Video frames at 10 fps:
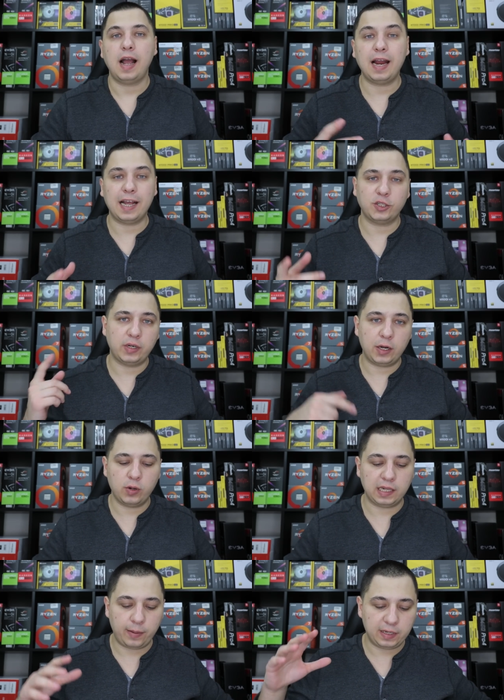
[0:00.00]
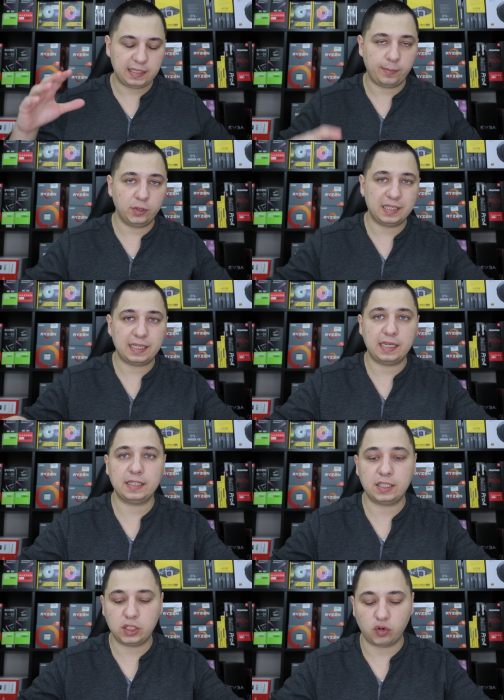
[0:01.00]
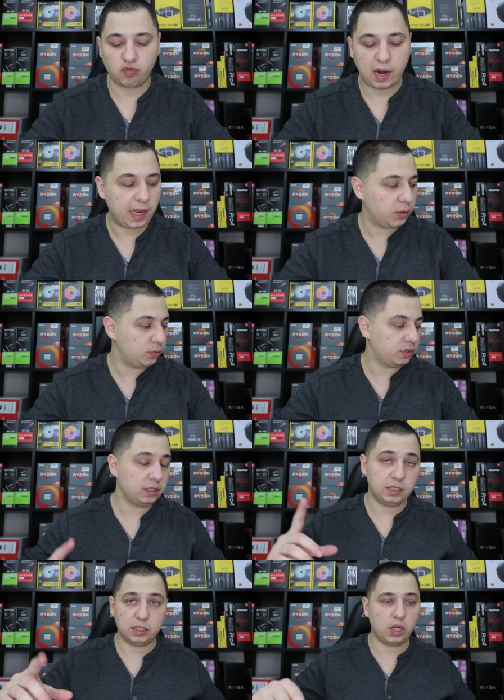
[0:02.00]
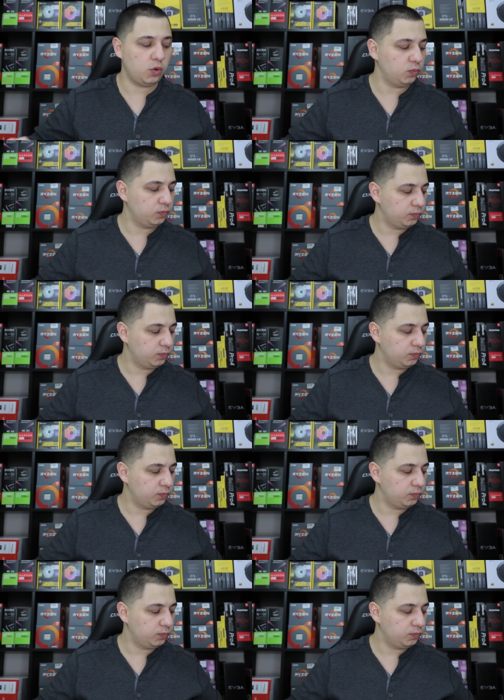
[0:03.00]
All right, guys, so now quickly, I'm gonna demo this in surround. Let's go.